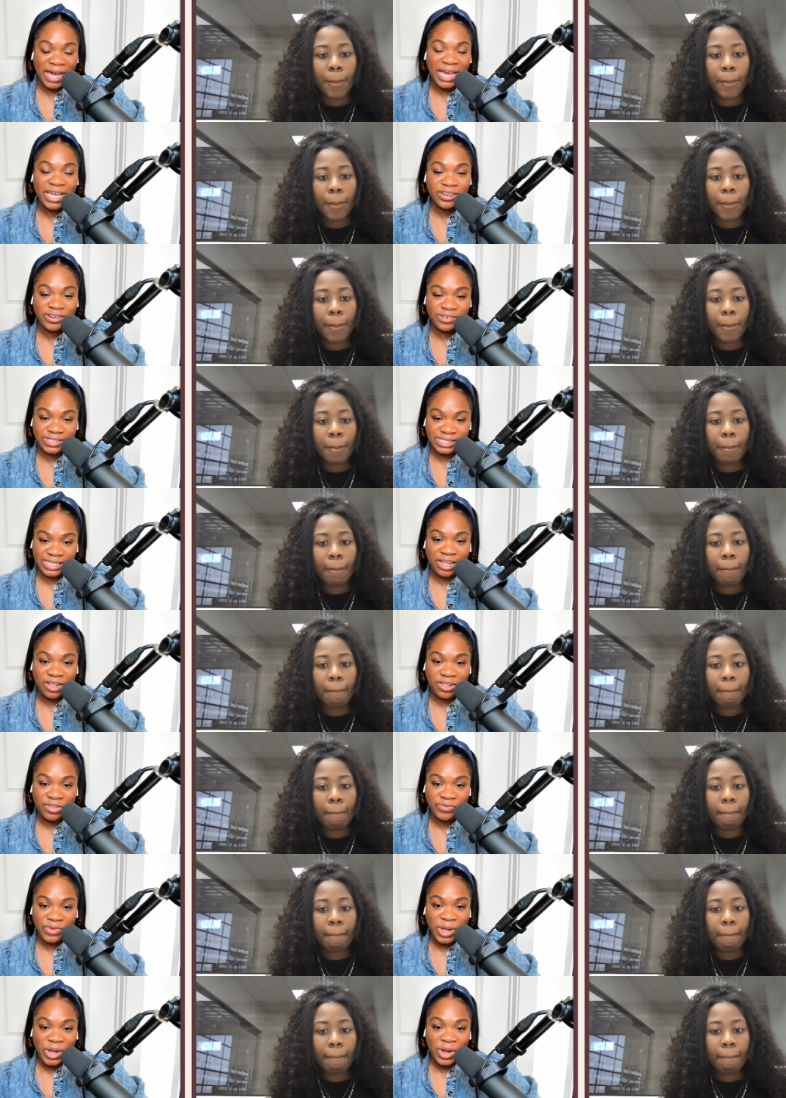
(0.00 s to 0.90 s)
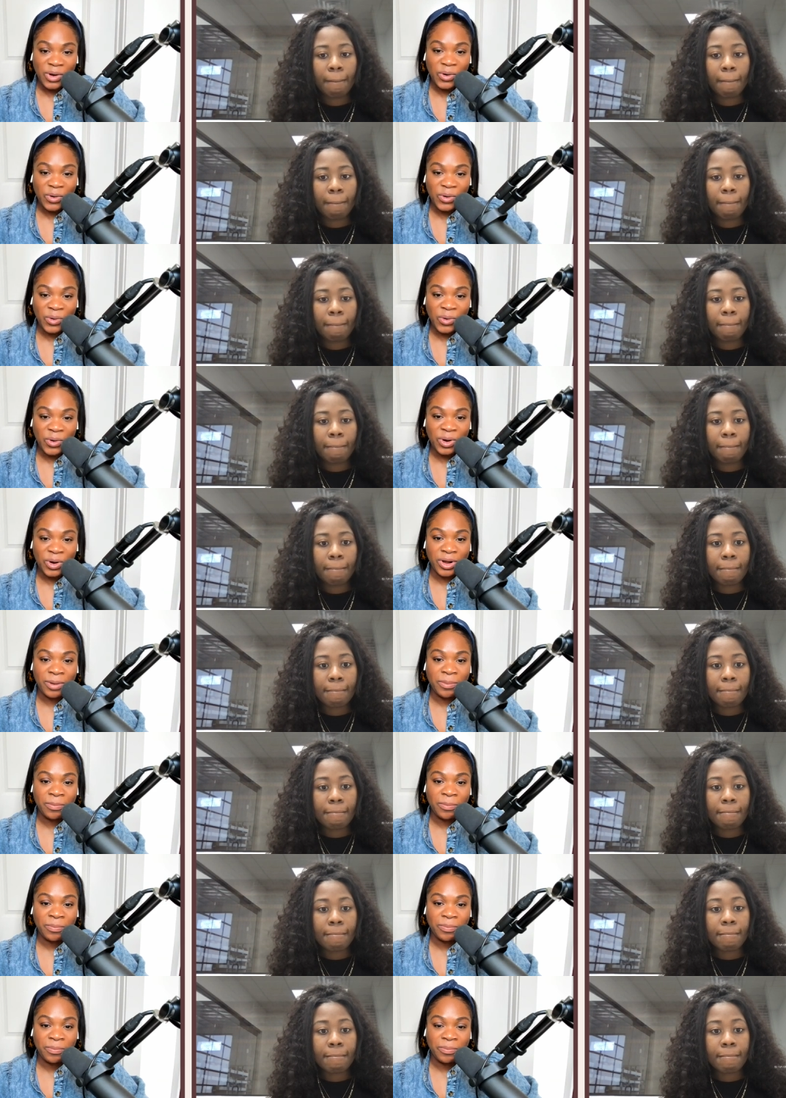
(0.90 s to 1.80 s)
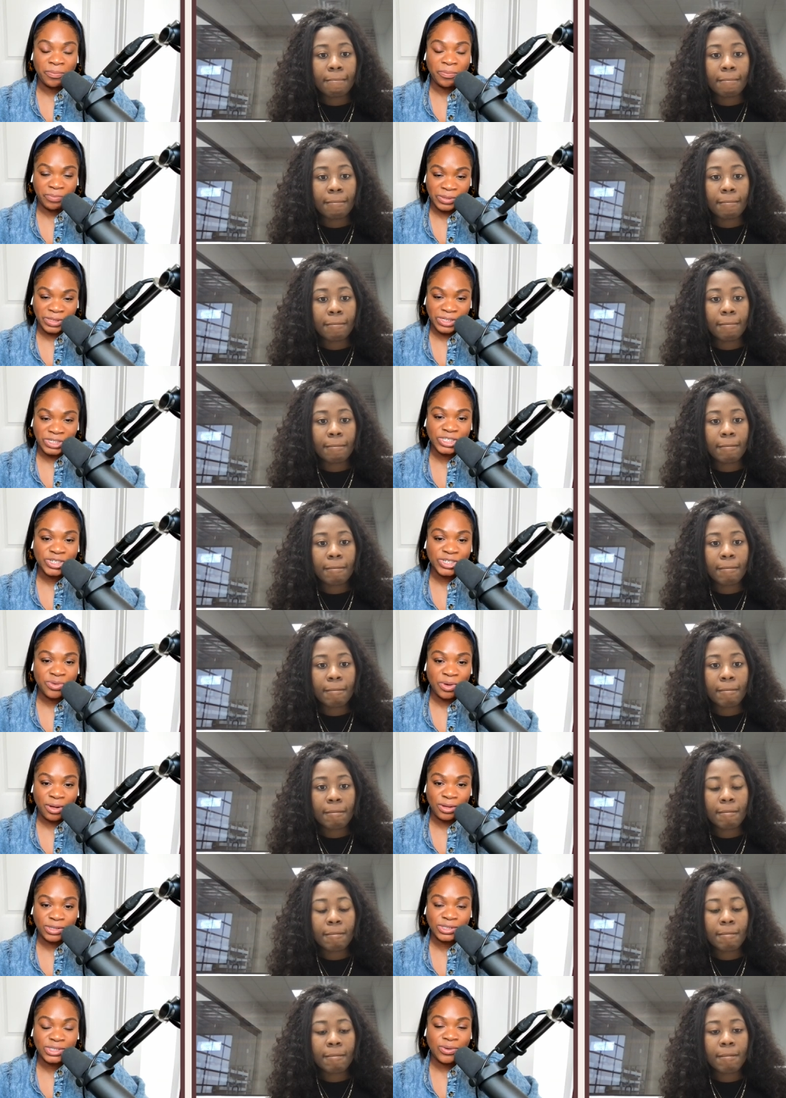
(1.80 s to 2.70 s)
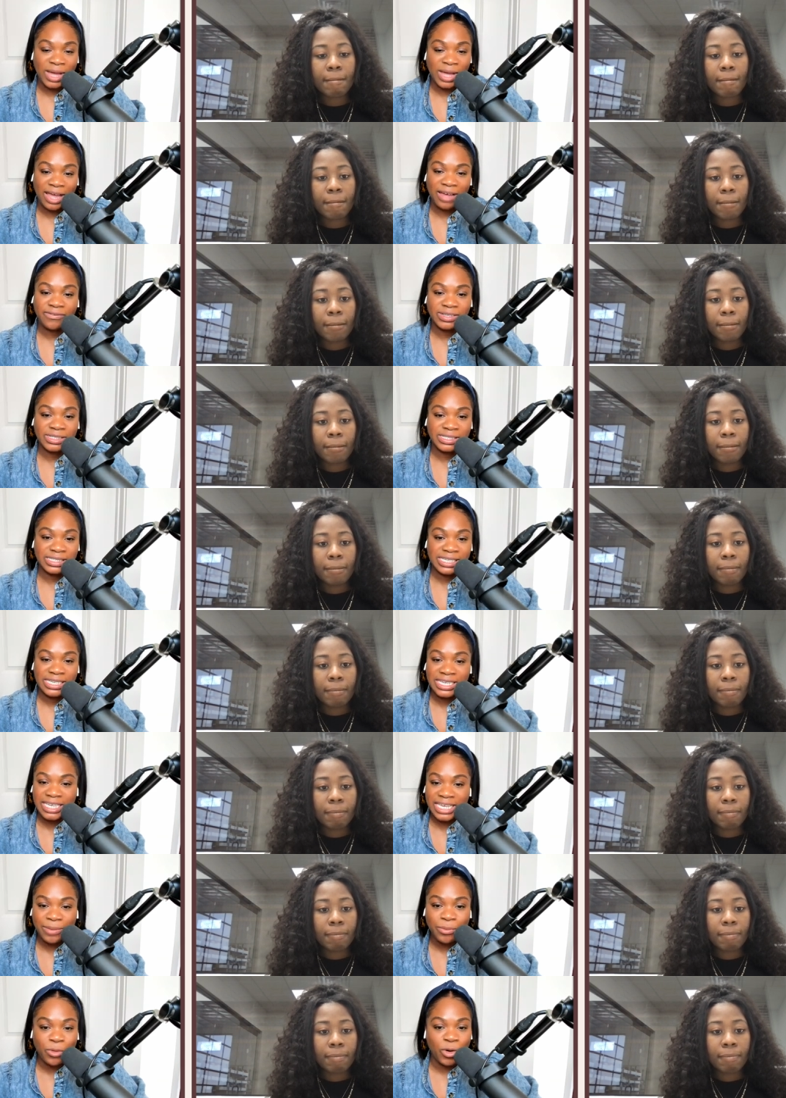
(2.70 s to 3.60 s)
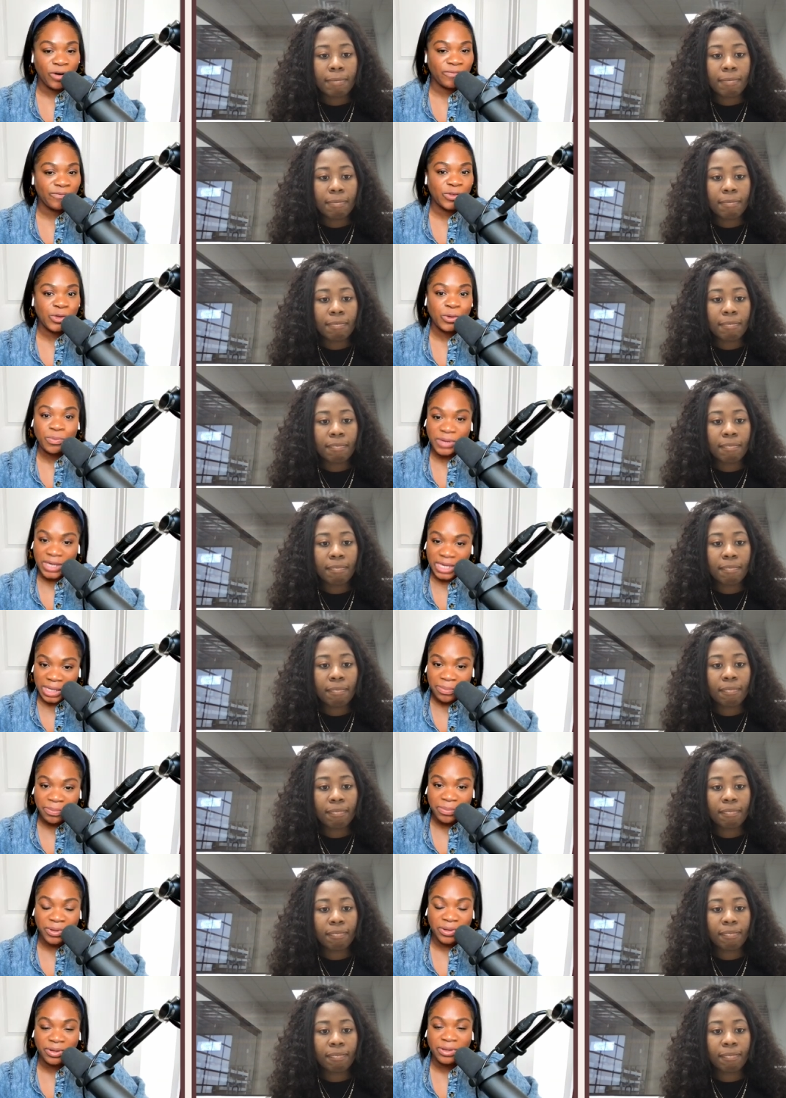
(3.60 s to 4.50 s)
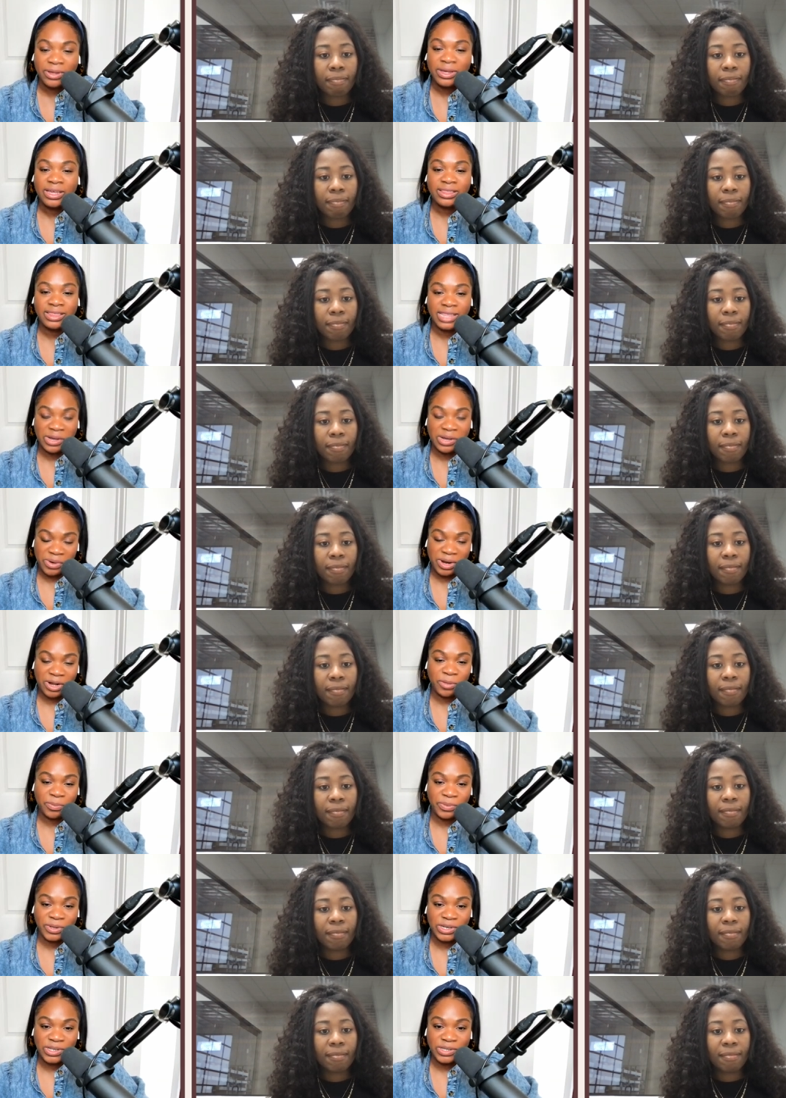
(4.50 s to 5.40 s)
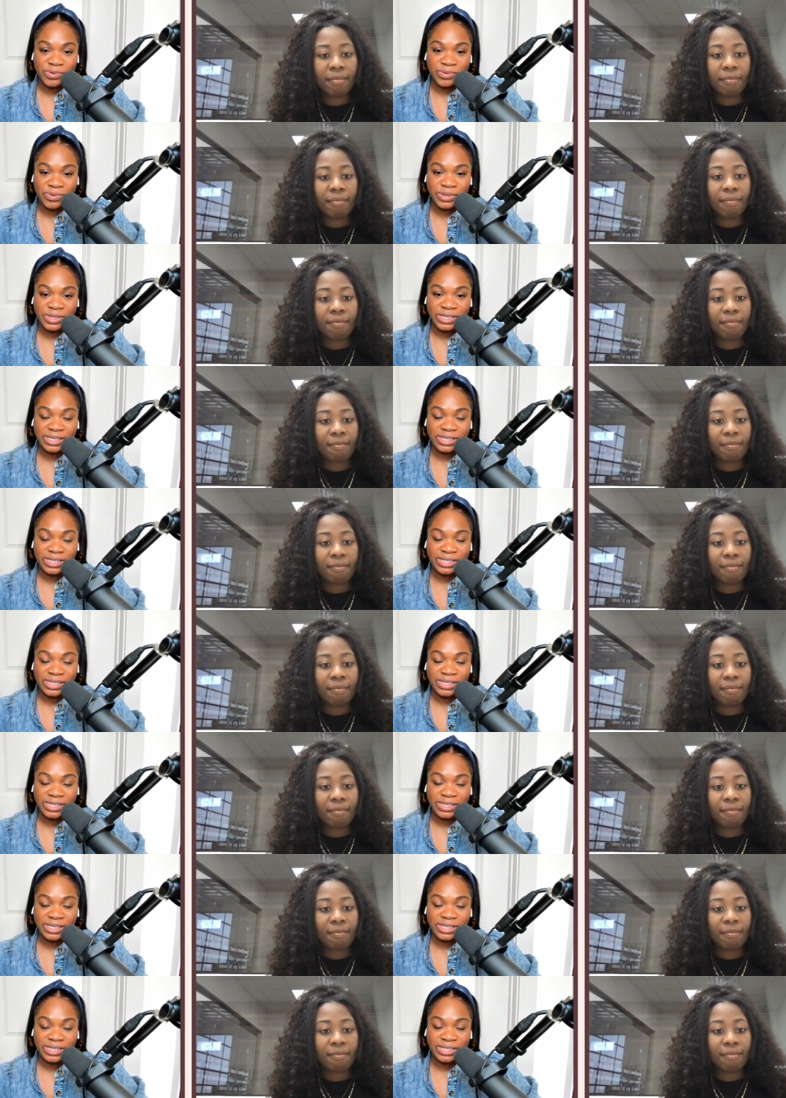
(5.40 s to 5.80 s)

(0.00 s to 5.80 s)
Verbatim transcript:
Speaker 1: by yourself, or did you also have a team or a few people that were helping you?